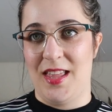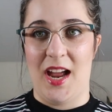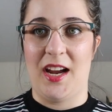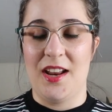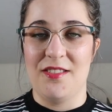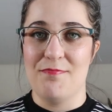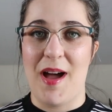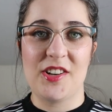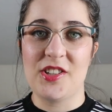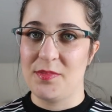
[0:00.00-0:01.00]
that are kind of
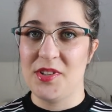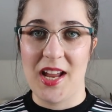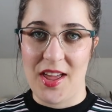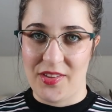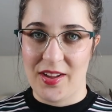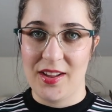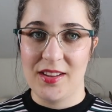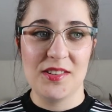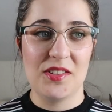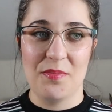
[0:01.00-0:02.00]
mashed up together
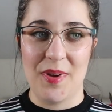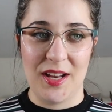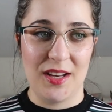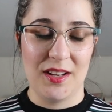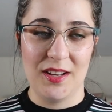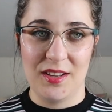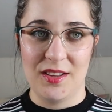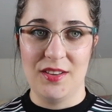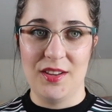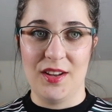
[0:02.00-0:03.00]
to make
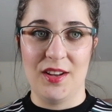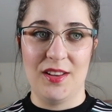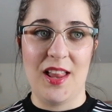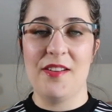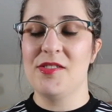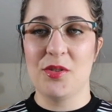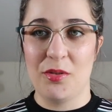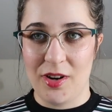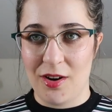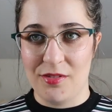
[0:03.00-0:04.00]
the life
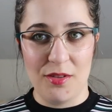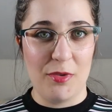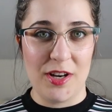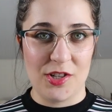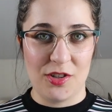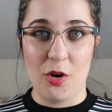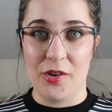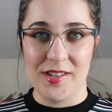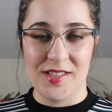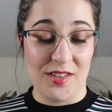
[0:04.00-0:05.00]
story of the witch
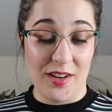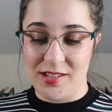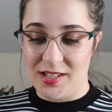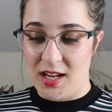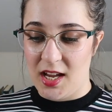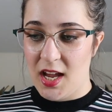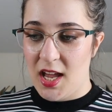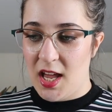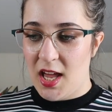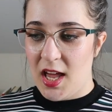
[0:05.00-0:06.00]
goddess Circe.
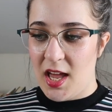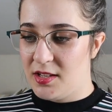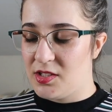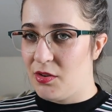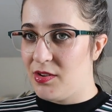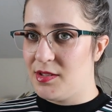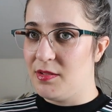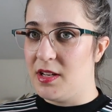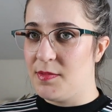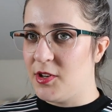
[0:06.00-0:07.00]
So
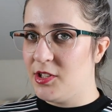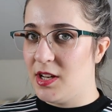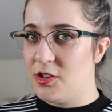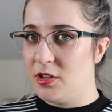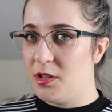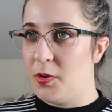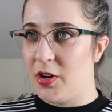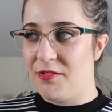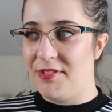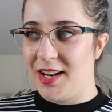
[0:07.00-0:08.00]
as much as I enjoyed the
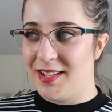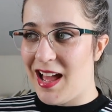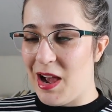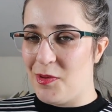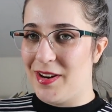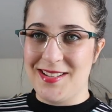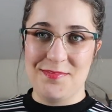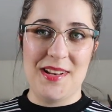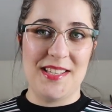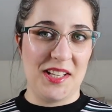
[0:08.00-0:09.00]
book, I feel like that one is
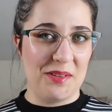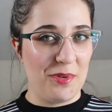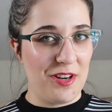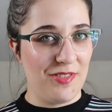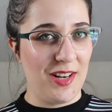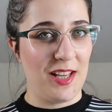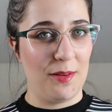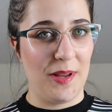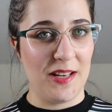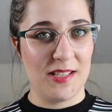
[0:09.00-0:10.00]
missing the brief a little
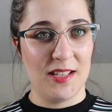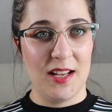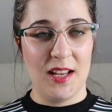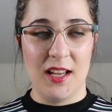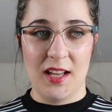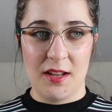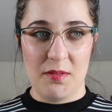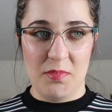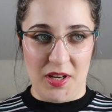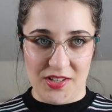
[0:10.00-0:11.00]
bit,
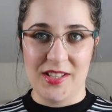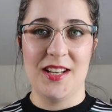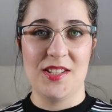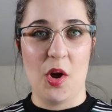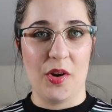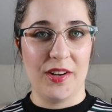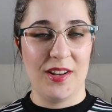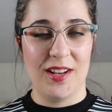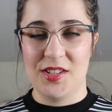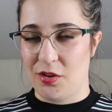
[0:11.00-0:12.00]
because it is not
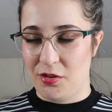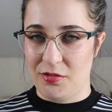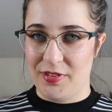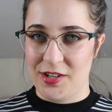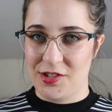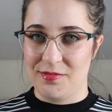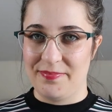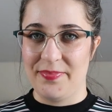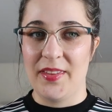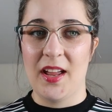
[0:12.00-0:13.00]
historical fiction.